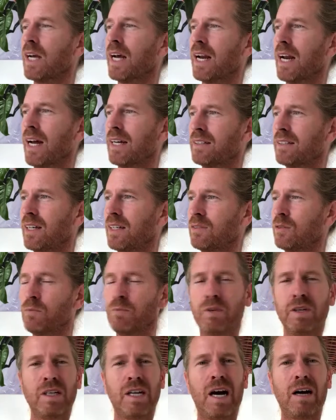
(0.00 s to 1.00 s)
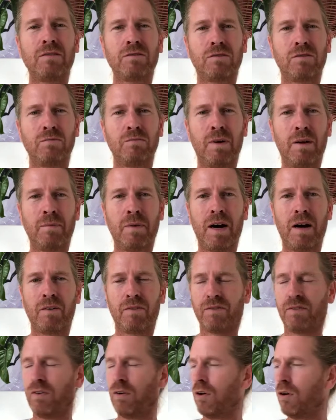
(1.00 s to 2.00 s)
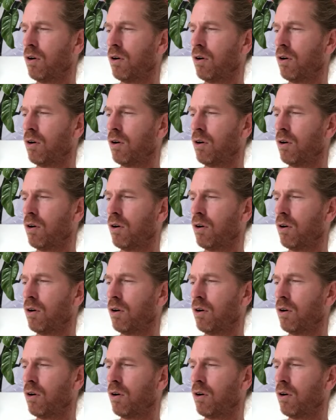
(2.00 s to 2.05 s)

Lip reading: and I tend to breathe out my mouth.